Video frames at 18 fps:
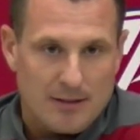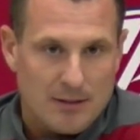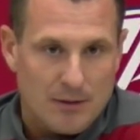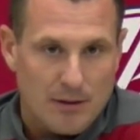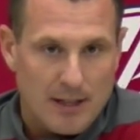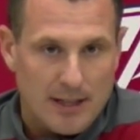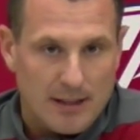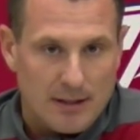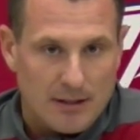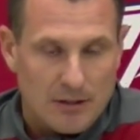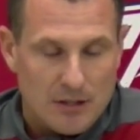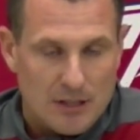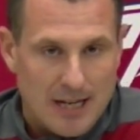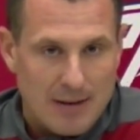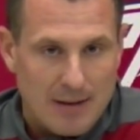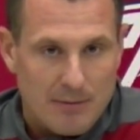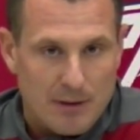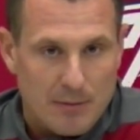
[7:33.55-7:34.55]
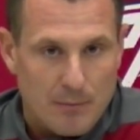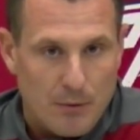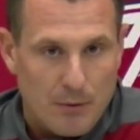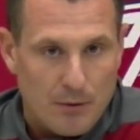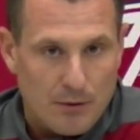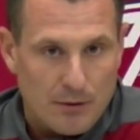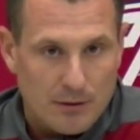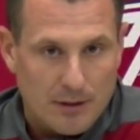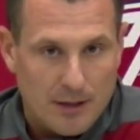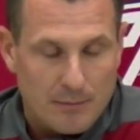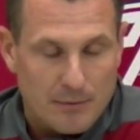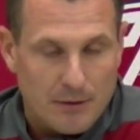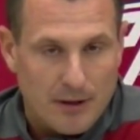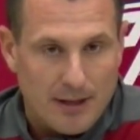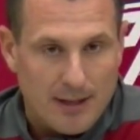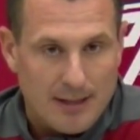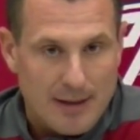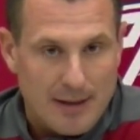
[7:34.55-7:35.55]
So they did a good job in the portal
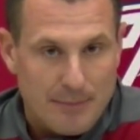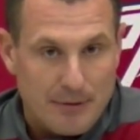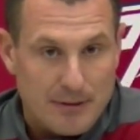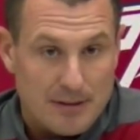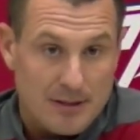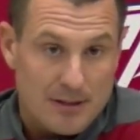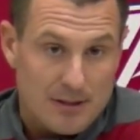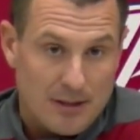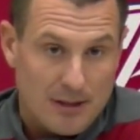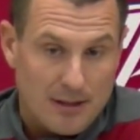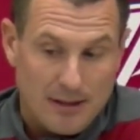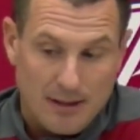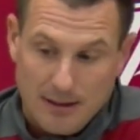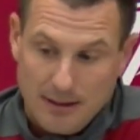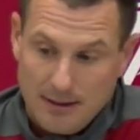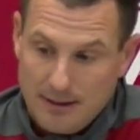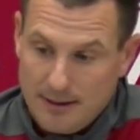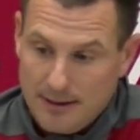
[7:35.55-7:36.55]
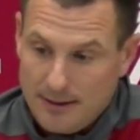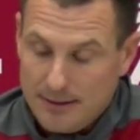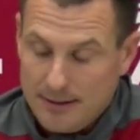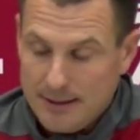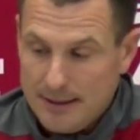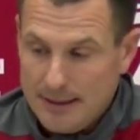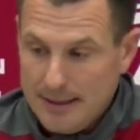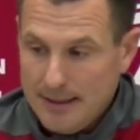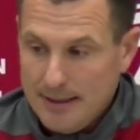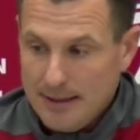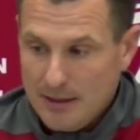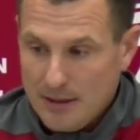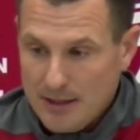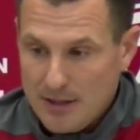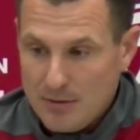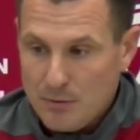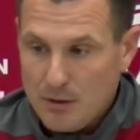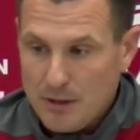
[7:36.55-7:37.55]
upgrading that position. And, you
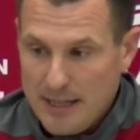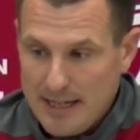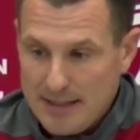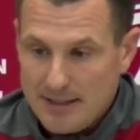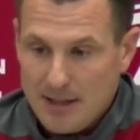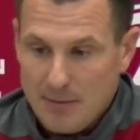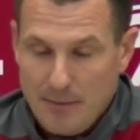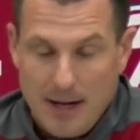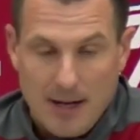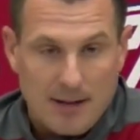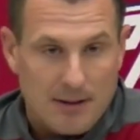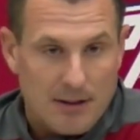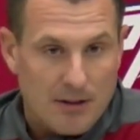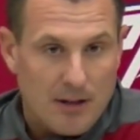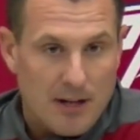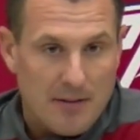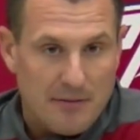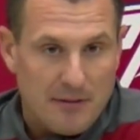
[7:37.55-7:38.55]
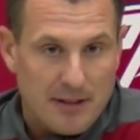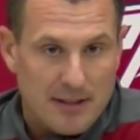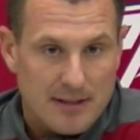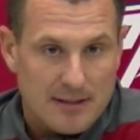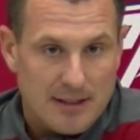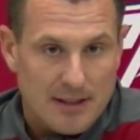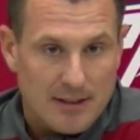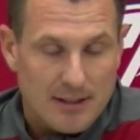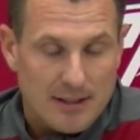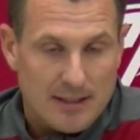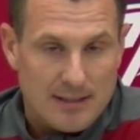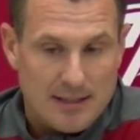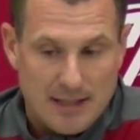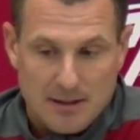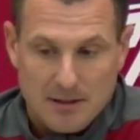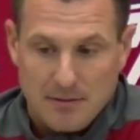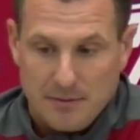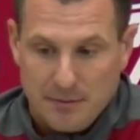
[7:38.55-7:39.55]
know, he really has commanded their offense. And I think he's
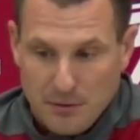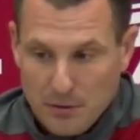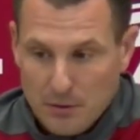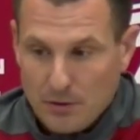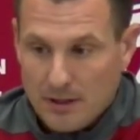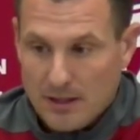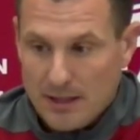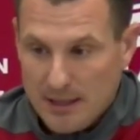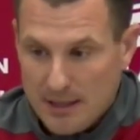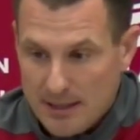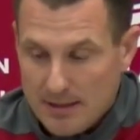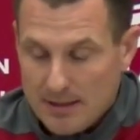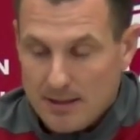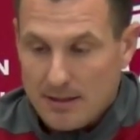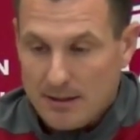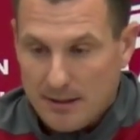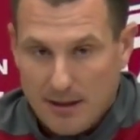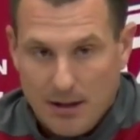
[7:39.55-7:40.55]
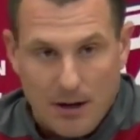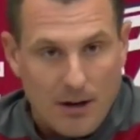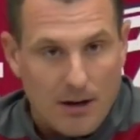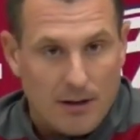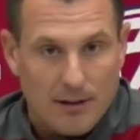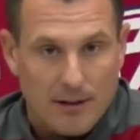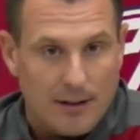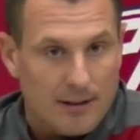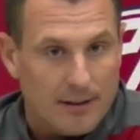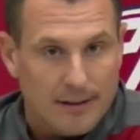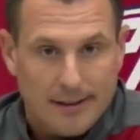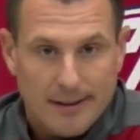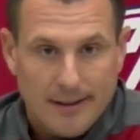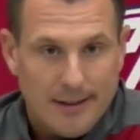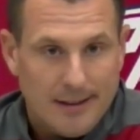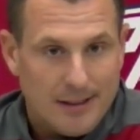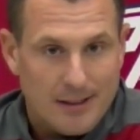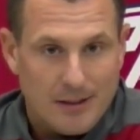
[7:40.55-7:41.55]
got the full keys to the car. And,
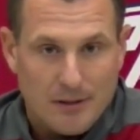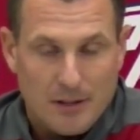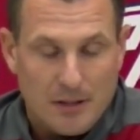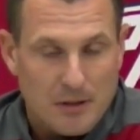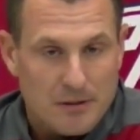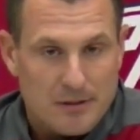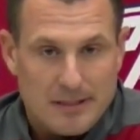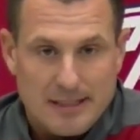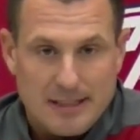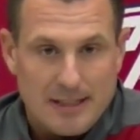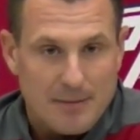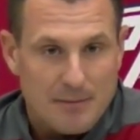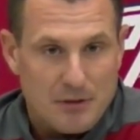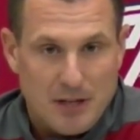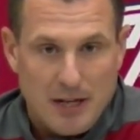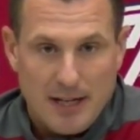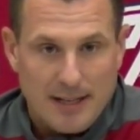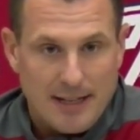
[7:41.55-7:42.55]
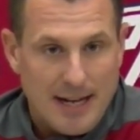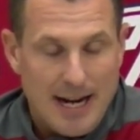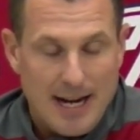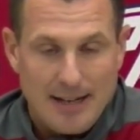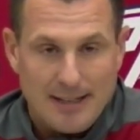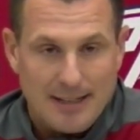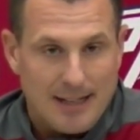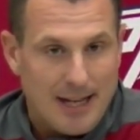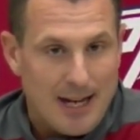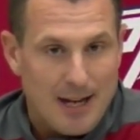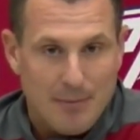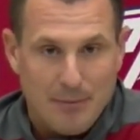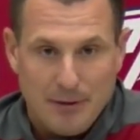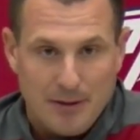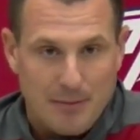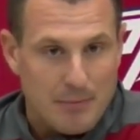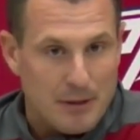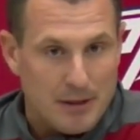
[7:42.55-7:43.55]
you know, you don't see them trying to handicap
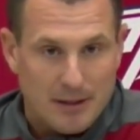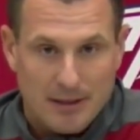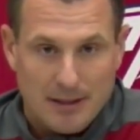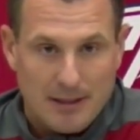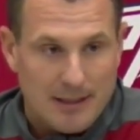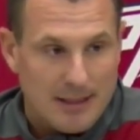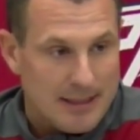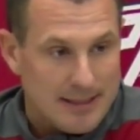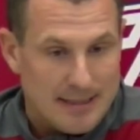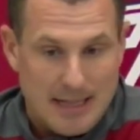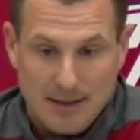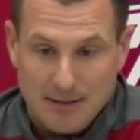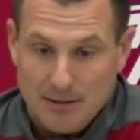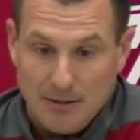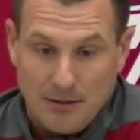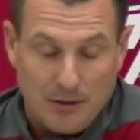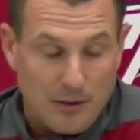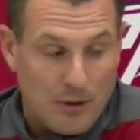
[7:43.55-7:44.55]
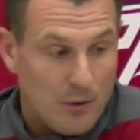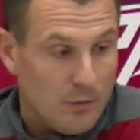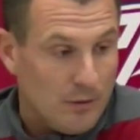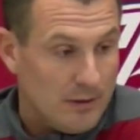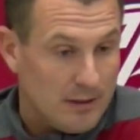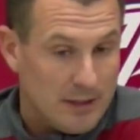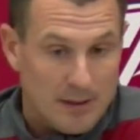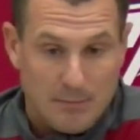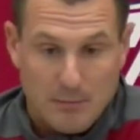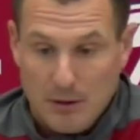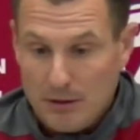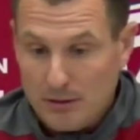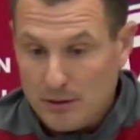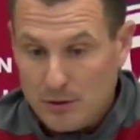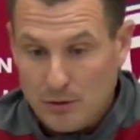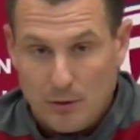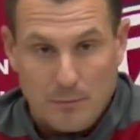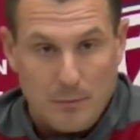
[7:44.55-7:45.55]
an ability. He's out there throwing deep
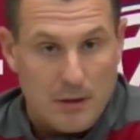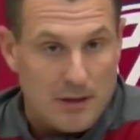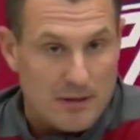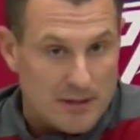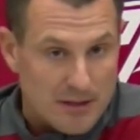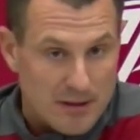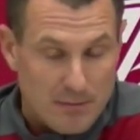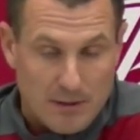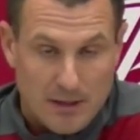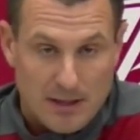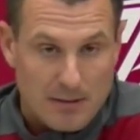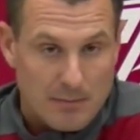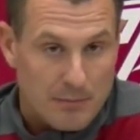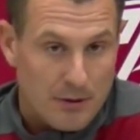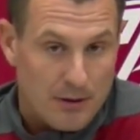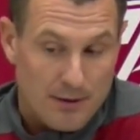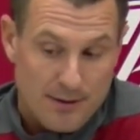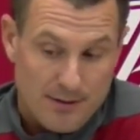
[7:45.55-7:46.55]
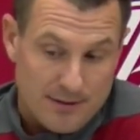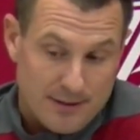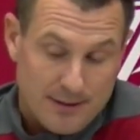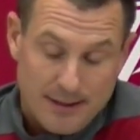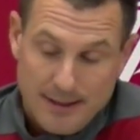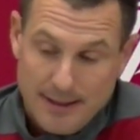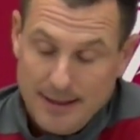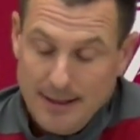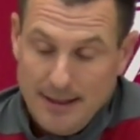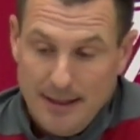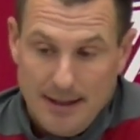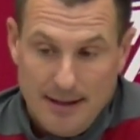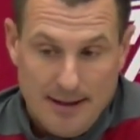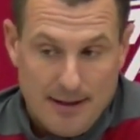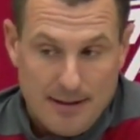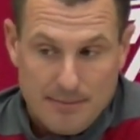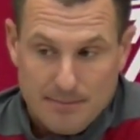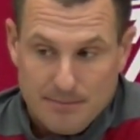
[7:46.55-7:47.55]
balls, short balls, intermediate balls.
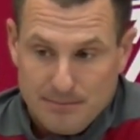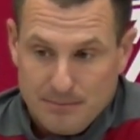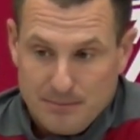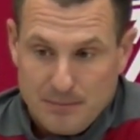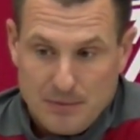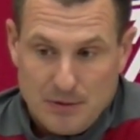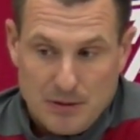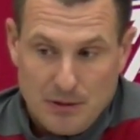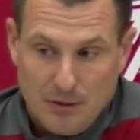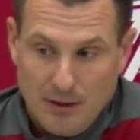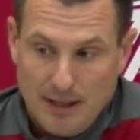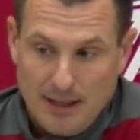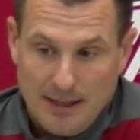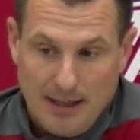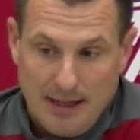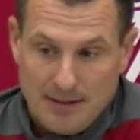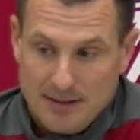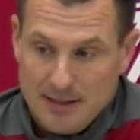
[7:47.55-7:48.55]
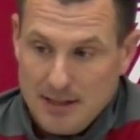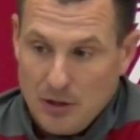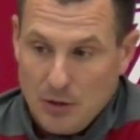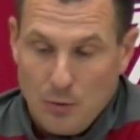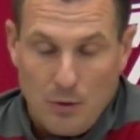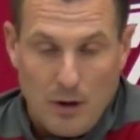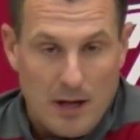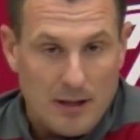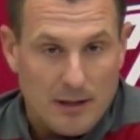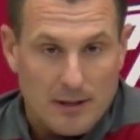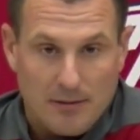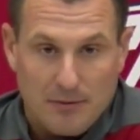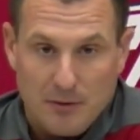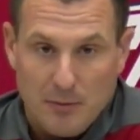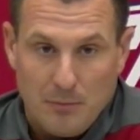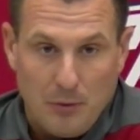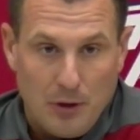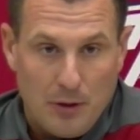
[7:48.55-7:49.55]
So I see a quality
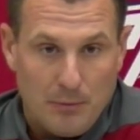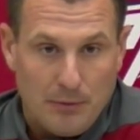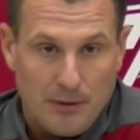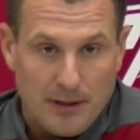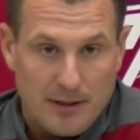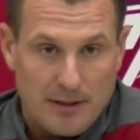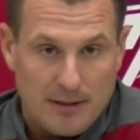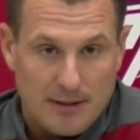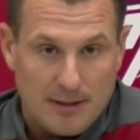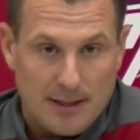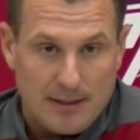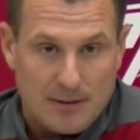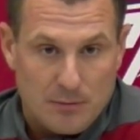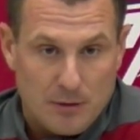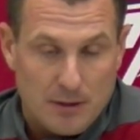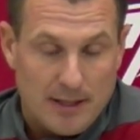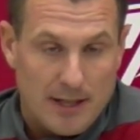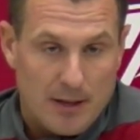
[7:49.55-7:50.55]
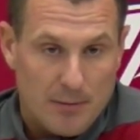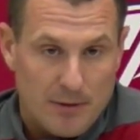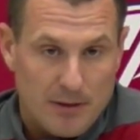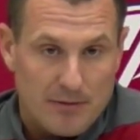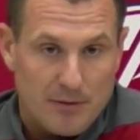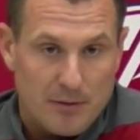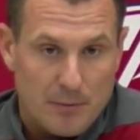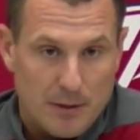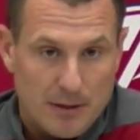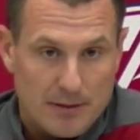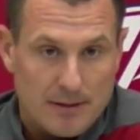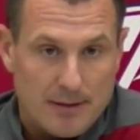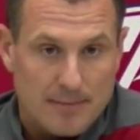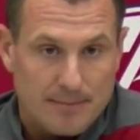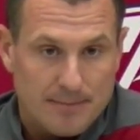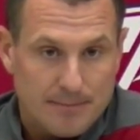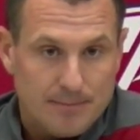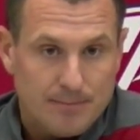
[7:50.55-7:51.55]
football player that's really helped their football
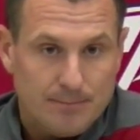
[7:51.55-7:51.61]
team.